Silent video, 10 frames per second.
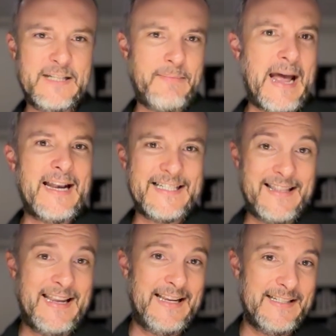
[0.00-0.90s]
as bad as
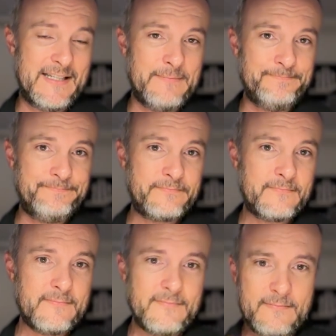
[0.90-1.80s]
these.
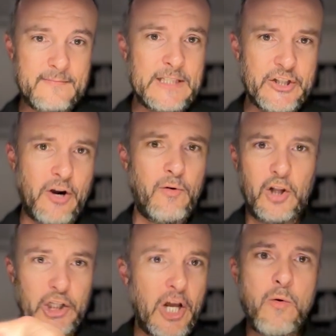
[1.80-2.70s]
So
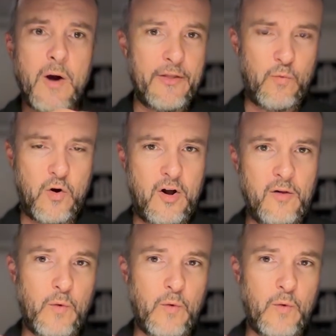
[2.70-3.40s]
low on the wall,